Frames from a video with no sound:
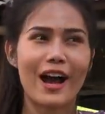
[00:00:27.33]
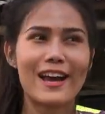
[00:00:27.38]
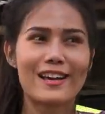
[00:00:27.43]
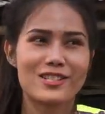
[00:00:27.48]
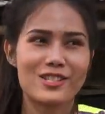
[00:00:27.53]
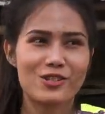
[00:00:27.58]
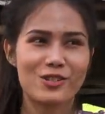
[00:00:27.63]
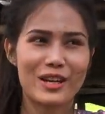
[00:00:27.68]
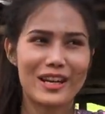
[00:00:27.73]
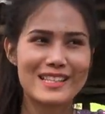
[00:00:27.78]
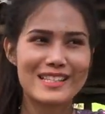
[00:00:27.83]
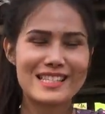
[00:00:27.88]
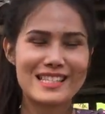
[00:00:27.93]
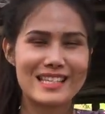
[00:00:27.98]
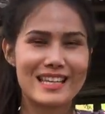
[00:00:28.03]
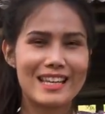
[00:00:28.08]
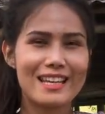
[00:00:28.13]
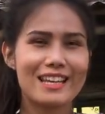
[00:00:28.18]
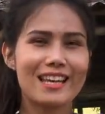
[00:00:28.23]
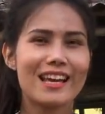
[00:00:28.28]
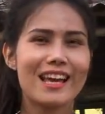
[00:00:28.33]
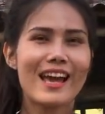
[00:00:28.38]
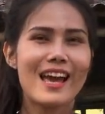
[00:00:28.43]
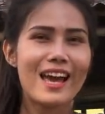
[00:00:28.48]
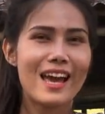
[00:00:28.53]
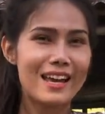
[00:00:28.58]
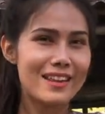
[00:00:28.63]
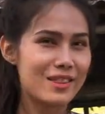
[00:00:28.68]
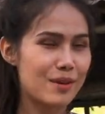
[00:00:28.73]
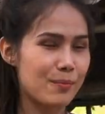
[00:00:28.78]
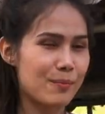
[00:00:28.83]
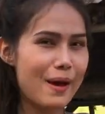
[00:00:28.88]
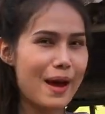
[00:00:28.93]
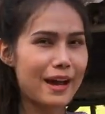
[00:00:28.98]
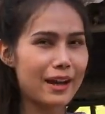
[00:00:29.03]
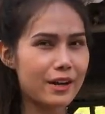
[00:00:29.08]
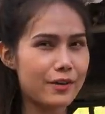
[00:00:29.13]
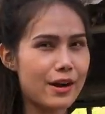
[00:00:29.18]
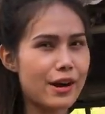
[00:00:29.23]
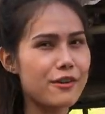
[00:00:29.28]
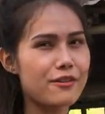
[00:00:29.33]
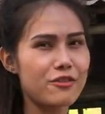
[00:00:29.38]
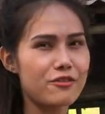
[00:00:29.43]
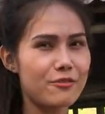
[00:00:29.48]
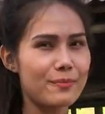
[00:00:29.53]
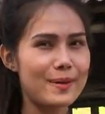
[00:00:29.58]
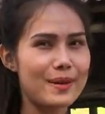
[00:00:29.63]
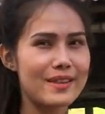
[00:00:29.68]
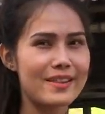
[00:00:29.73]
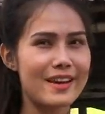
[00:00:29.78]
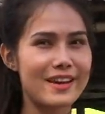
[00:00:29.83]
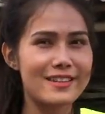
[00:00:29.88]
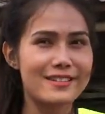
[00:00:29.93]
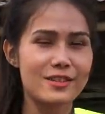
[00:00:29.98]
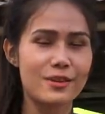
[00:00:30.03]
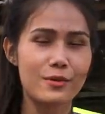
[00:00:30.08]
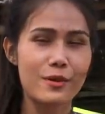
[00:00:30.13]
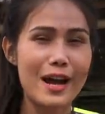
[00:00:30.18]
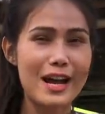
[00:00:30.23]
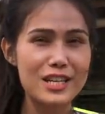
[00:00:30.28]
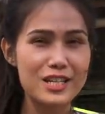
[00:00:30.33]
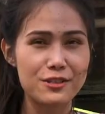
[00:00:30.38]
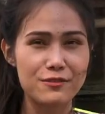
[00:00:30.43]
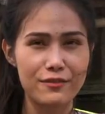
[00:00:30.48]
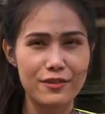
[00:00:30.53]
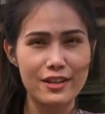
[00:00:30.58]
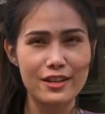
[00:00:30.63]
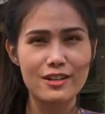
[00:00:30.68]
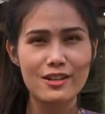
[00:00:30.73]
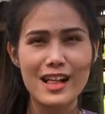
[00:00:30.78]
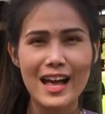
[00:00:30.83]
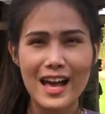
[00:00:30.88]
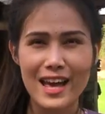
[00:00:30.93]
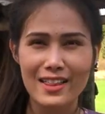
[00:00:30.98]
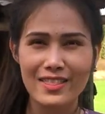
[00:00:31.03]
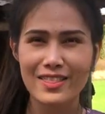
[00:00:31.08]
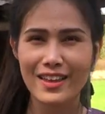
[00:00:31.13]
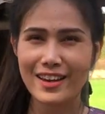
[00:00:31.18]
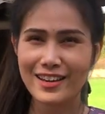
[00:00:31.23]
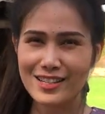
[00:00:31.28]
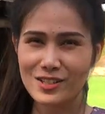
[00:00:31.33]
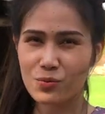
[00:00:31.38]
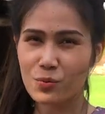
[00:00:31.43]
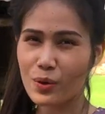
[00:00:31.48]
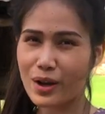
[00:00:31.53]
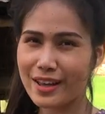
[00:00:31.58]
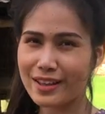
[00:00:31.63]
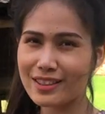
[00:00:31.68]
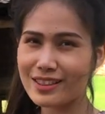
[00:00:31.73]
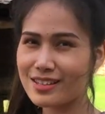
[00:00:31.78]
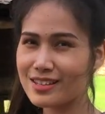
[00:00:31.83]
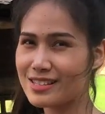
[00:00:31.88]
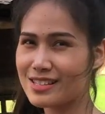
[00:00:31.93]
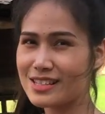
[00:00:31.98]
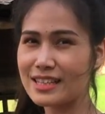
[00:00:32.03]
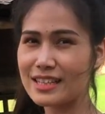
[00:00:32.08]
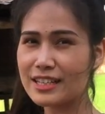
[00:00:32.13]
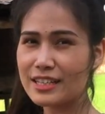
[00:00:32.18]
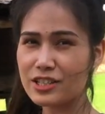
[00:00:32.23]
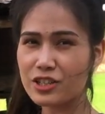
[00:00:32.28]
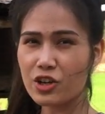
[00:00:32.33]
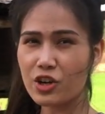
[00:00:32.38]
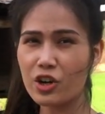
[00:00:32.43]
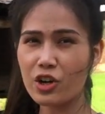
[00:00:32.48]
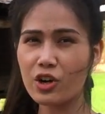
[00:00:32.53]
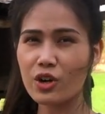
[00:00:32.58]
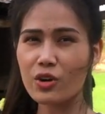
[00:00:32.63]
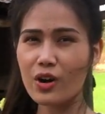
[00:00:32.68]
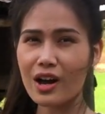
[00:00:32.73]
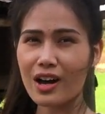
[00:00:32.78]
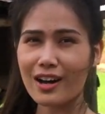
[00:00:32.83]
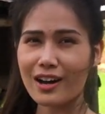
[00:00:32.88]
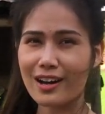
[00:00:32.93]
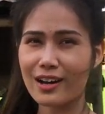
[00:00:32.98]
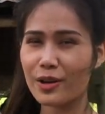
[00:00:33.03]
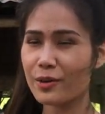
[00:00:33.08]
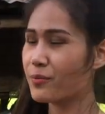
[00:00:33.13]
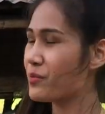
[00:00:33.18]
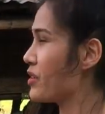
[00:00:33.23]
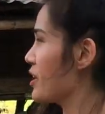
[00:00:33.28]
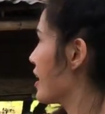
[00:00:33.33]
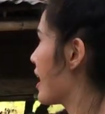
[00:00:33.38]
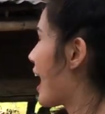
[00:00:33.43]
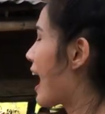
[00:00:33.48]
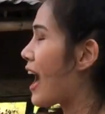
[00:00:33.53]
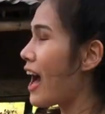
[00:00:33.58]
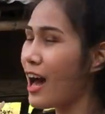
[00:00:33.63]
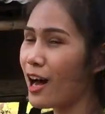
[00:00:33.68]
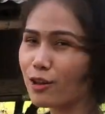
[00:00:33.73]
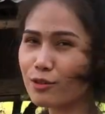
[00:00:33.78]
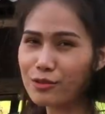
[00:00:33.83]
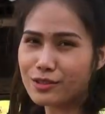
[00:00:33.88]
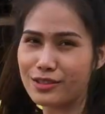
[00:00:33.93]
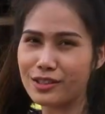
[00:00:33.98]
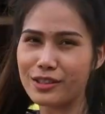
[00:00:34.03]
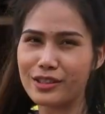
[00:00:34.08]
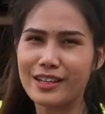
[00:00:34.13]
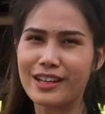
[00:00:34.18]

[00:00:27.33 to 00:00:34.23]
As you can see in the background of me, there is a rice field, and there is one this little house.